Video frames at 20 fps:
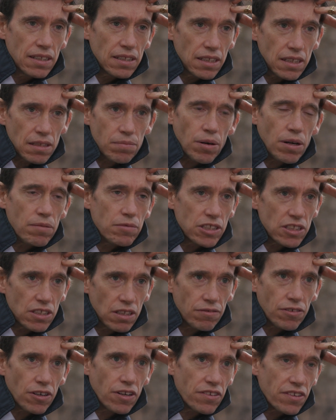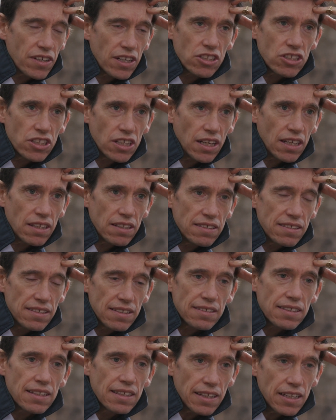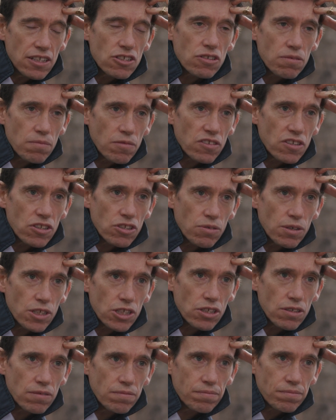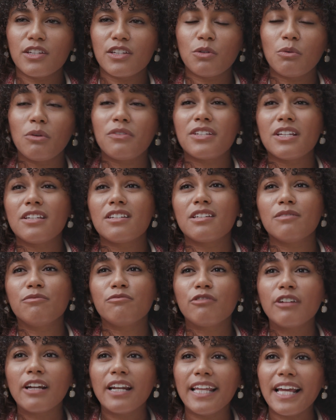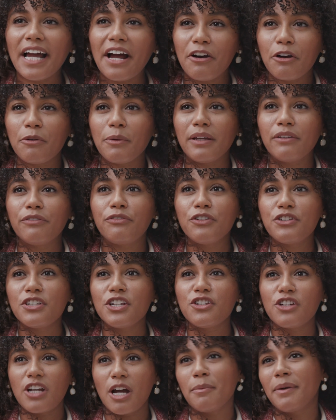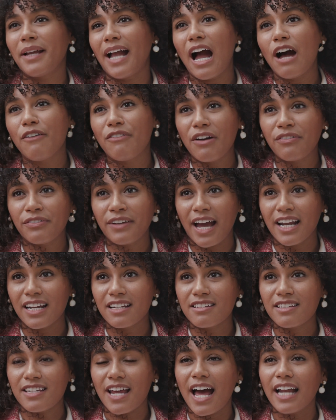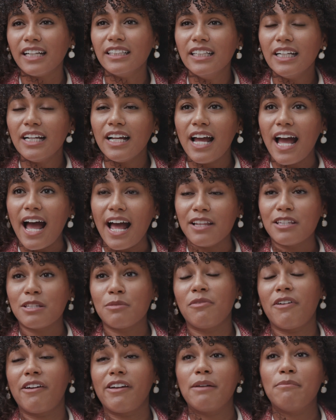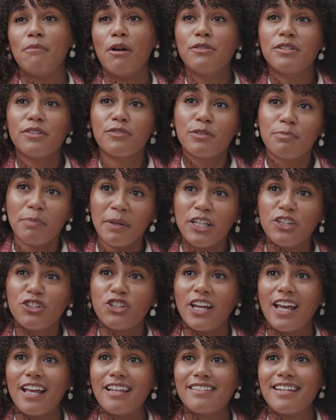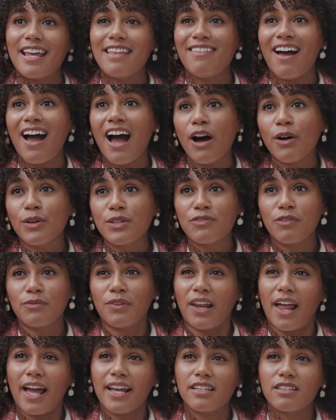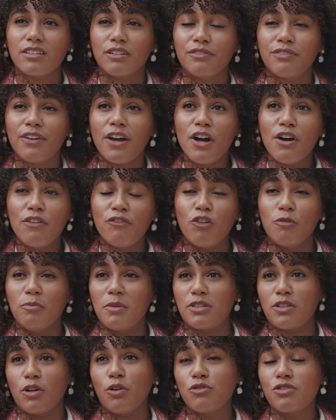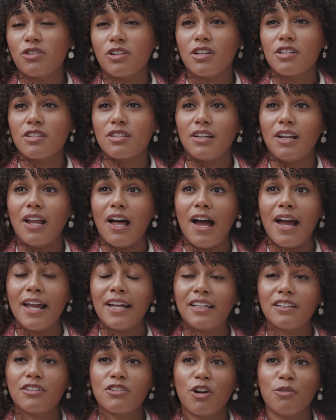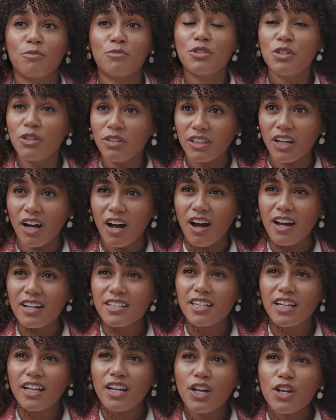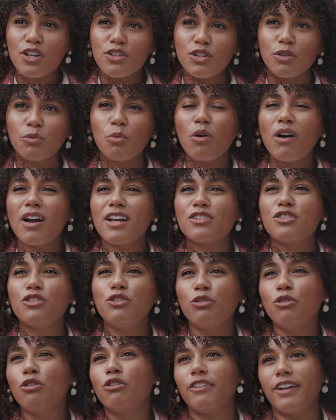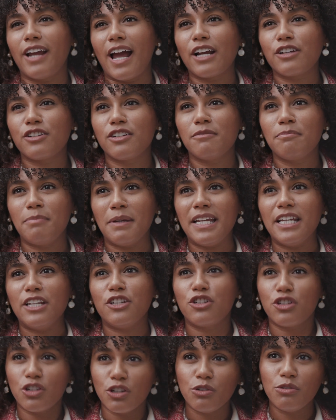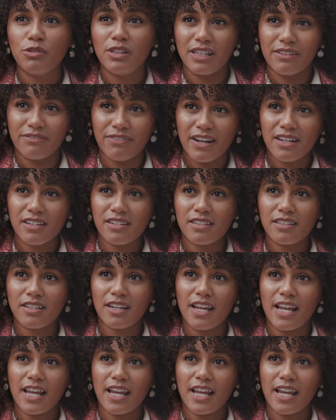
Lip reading: that the Prime Minister, the Foreign Secretary and others disengaged from the situation. So we've seen some really harrowing footage coming out of Afghanistan and some very emotive speeches in the House from the likes of former soldiers like Tom Tugendhat. So what has your reaction been to the events